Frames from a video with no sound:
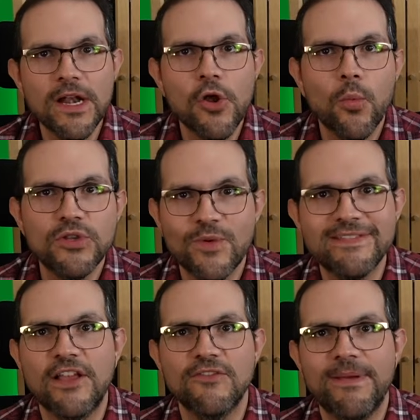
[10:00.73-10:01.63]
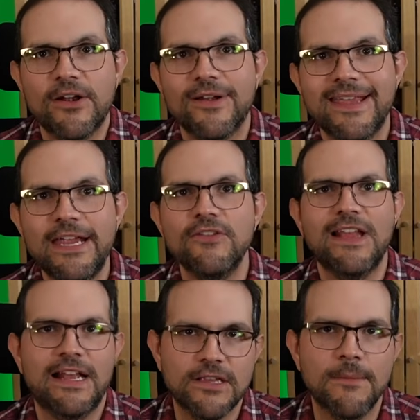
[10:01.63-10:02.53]
to know which one sounds better, here's how
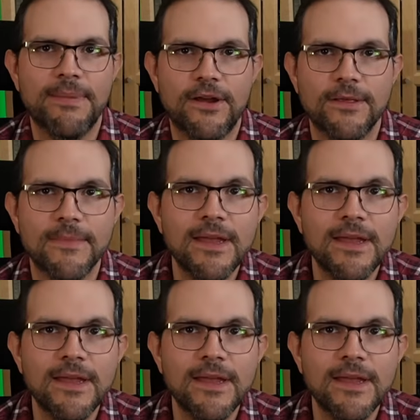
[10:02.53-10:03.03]
I like to compare them.